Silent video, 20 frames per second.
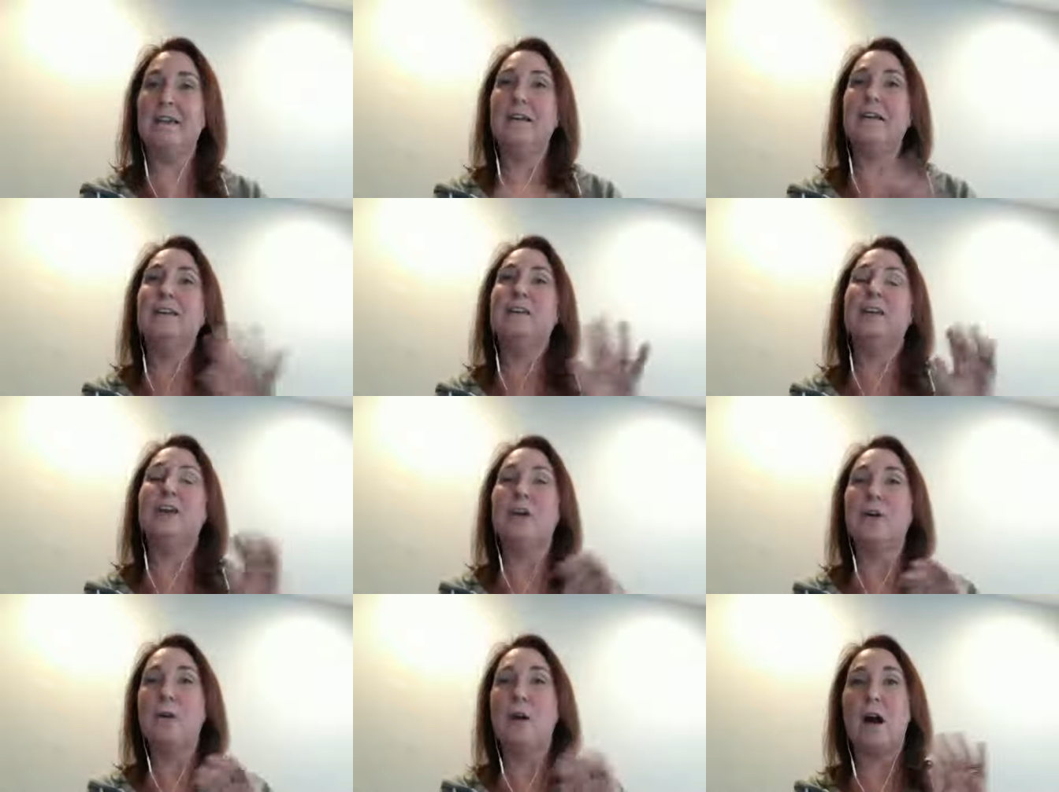you
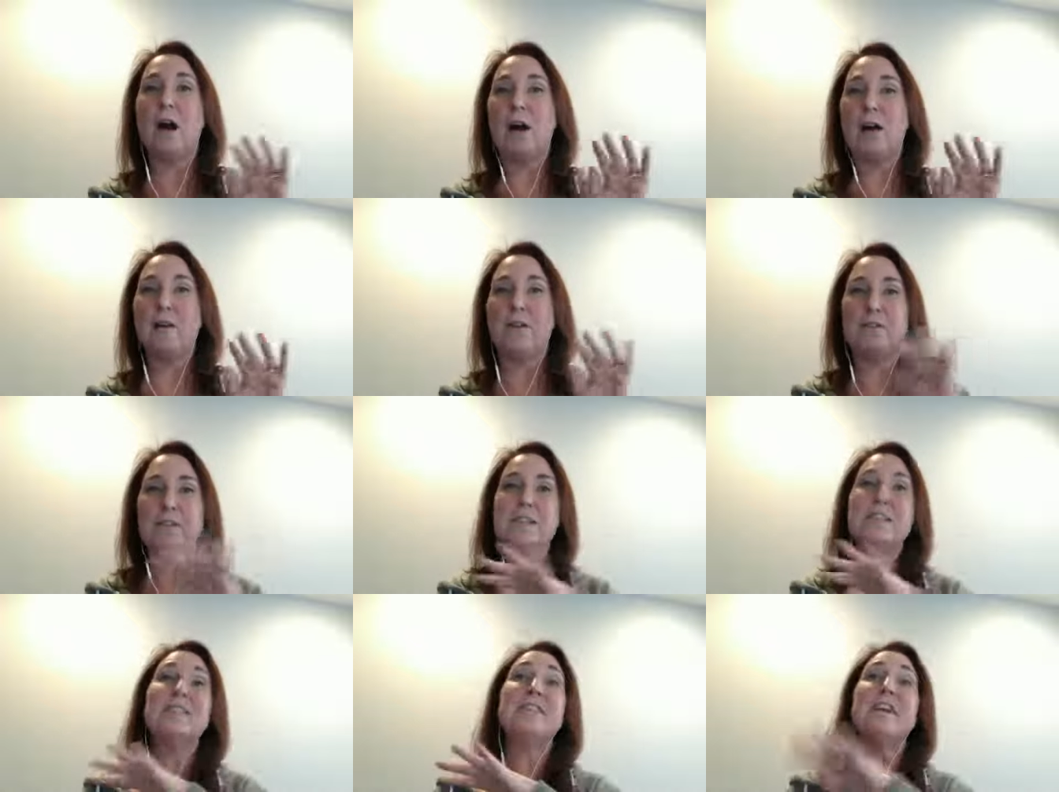know,
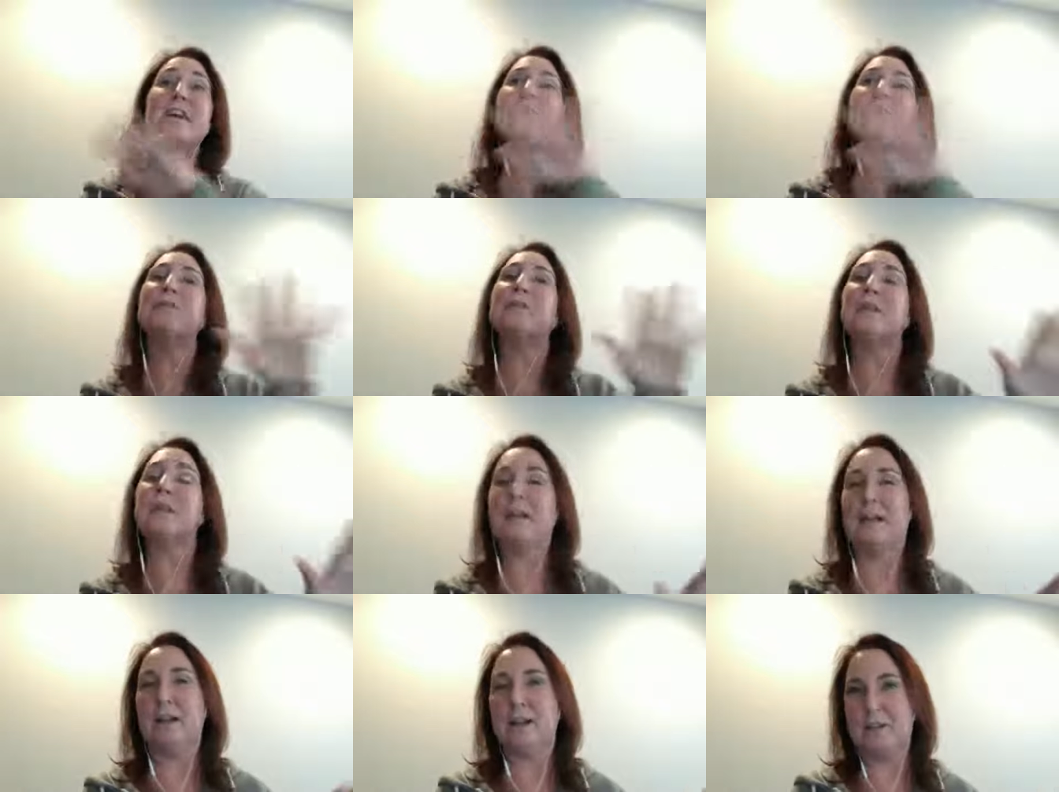of
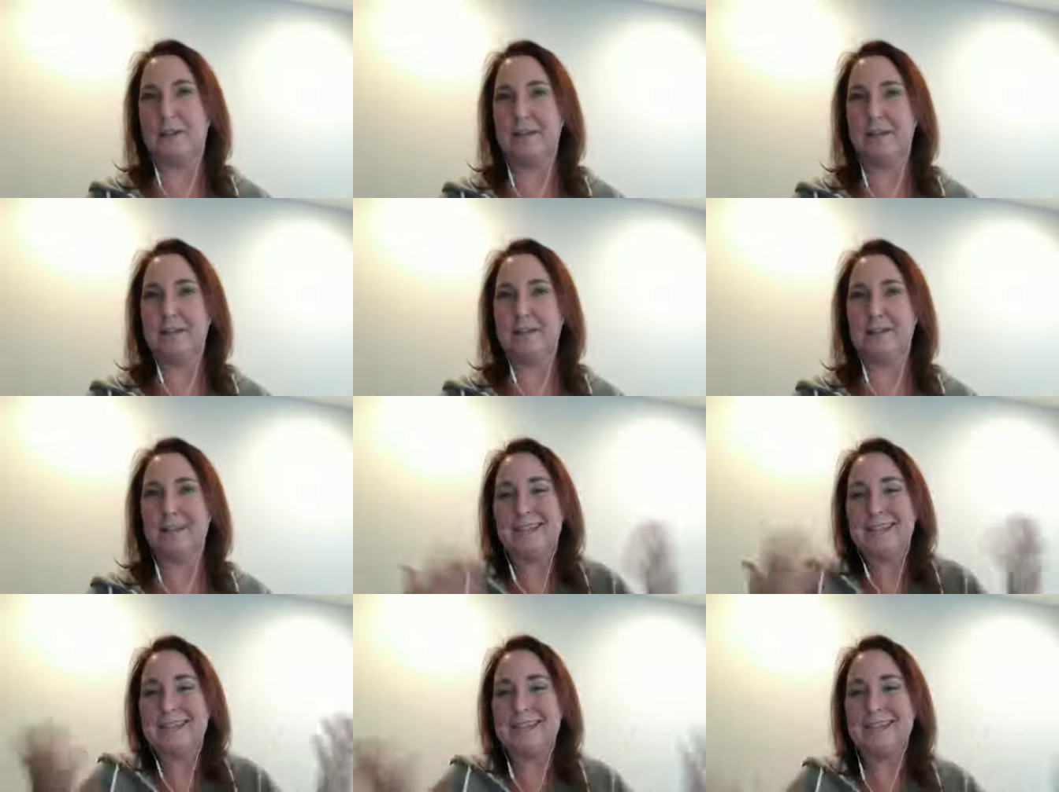several areas.
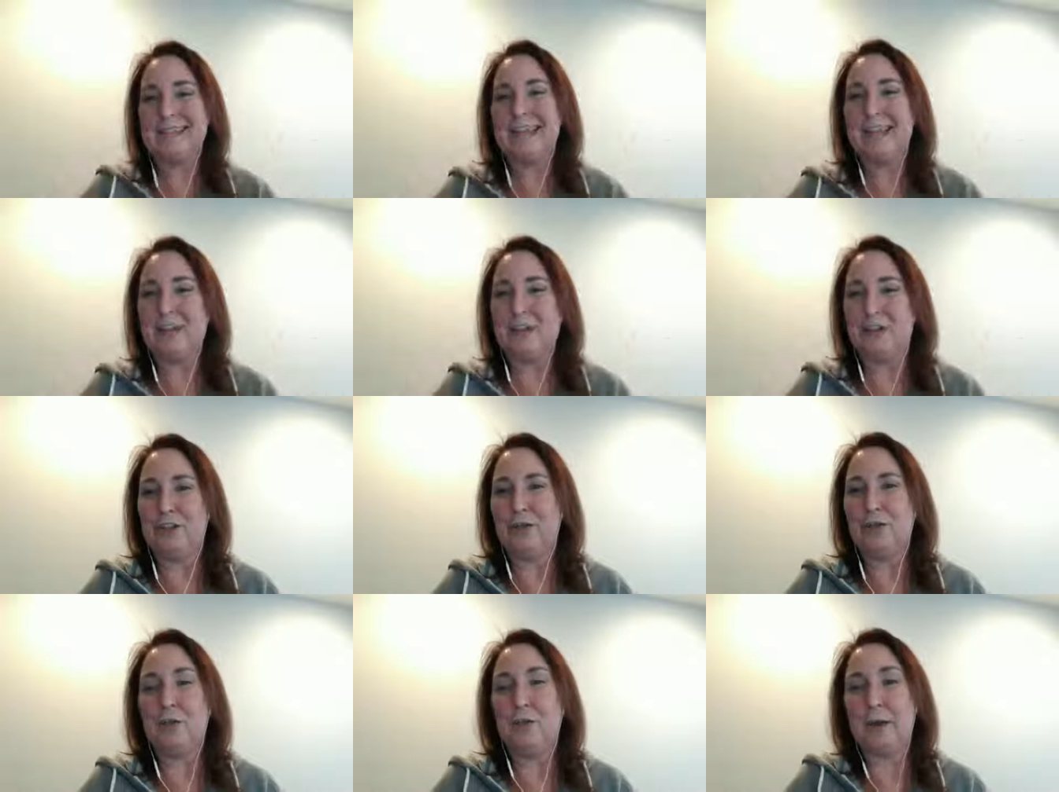Because again,
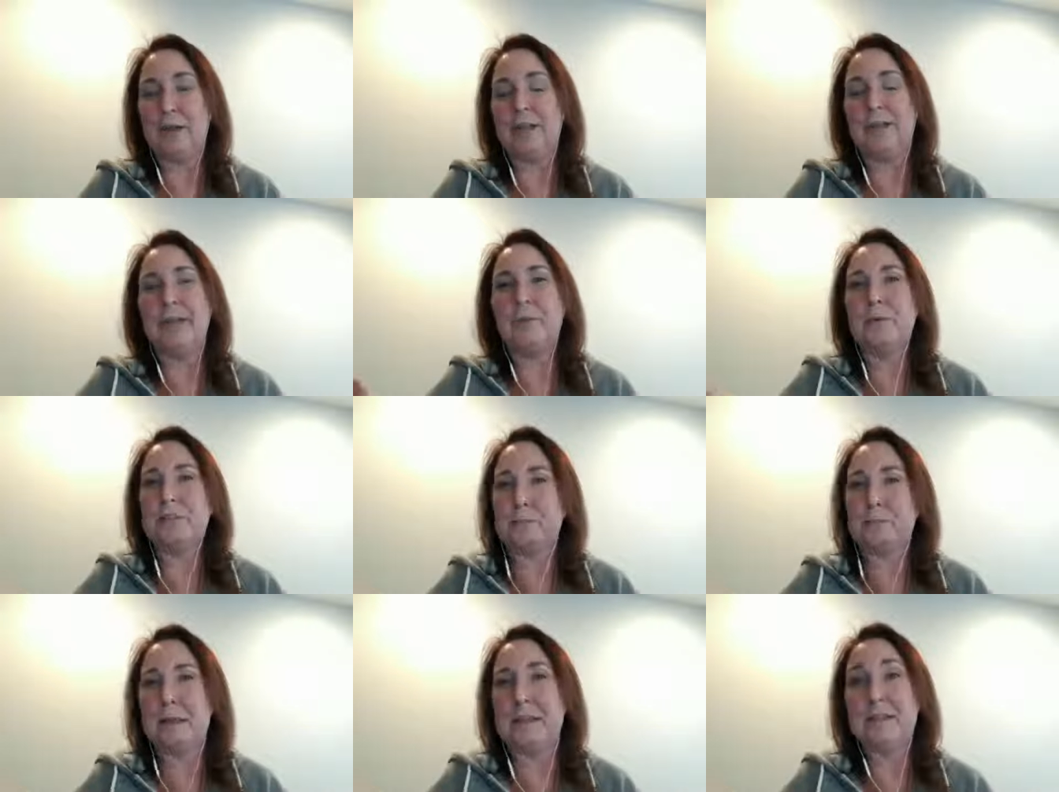you are working
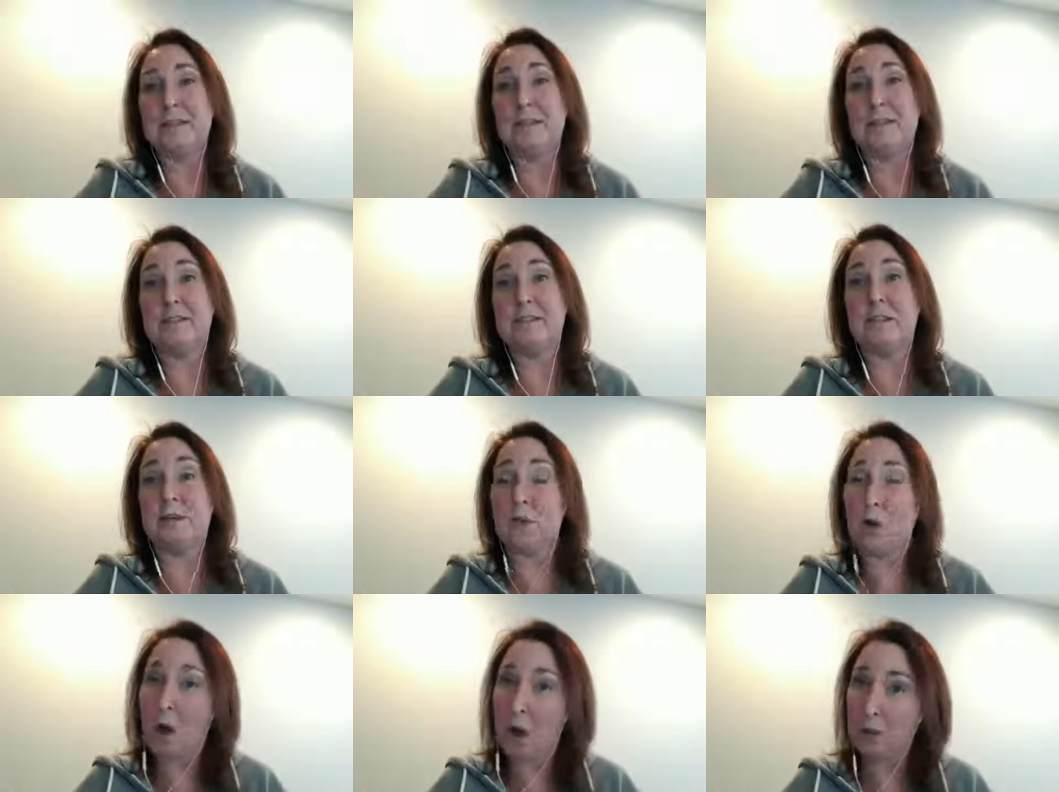with spaces that
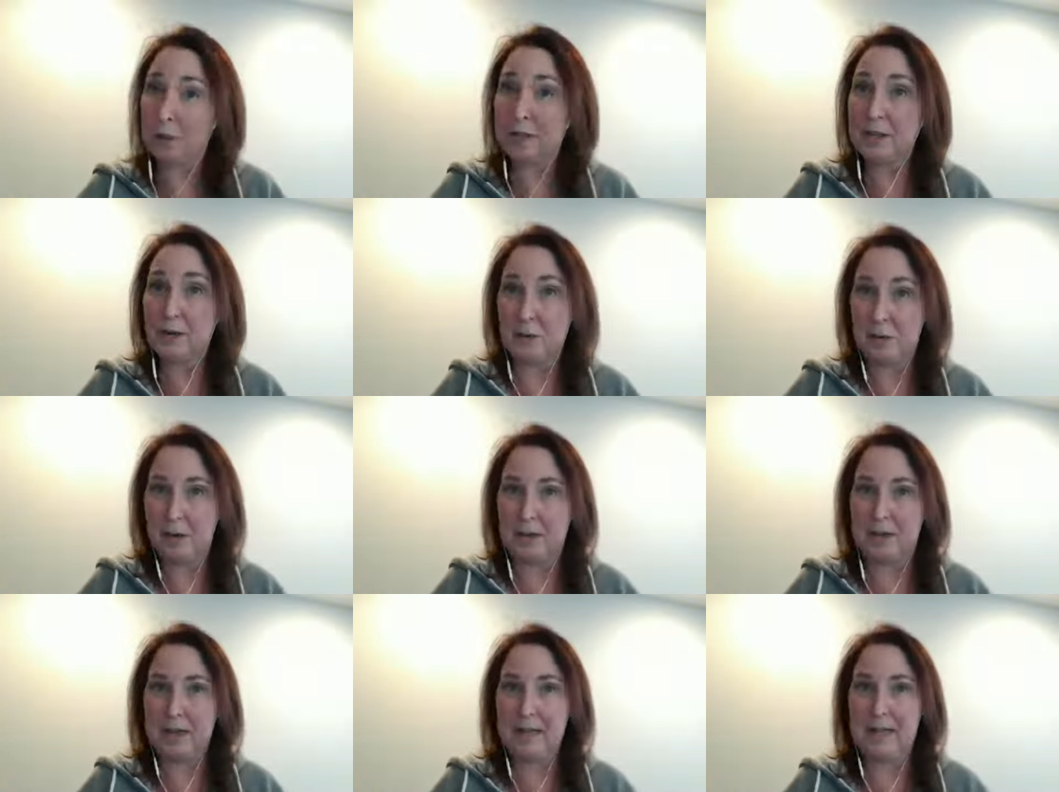are already
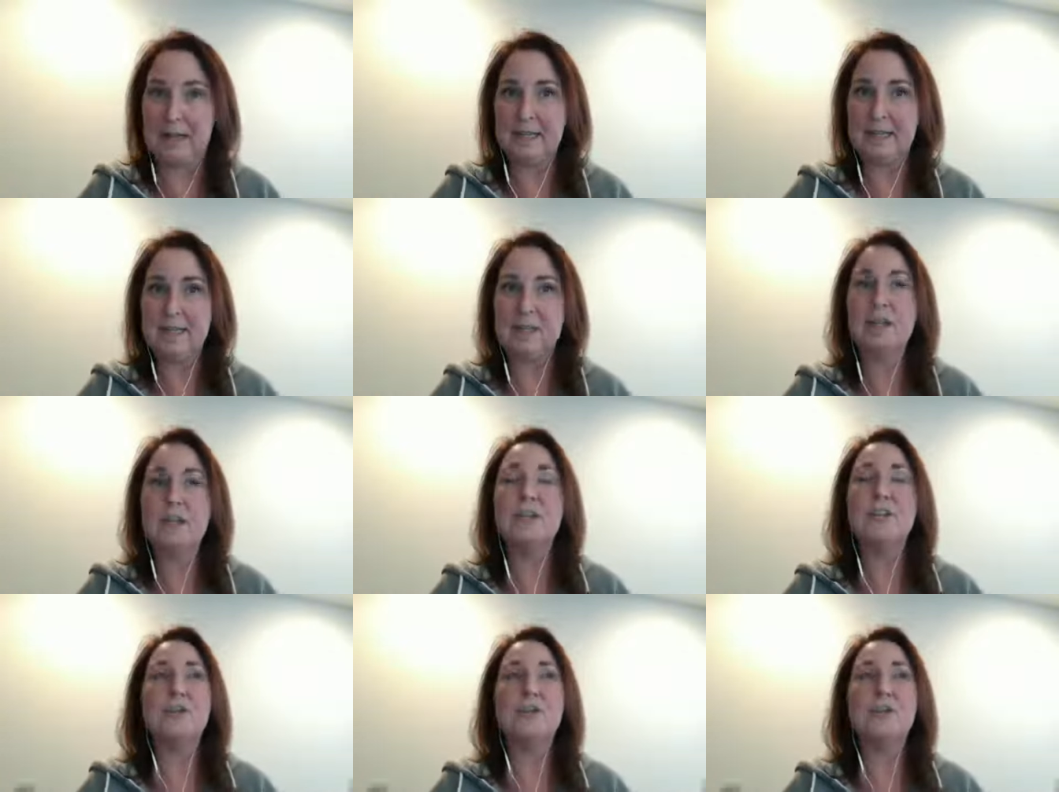organized.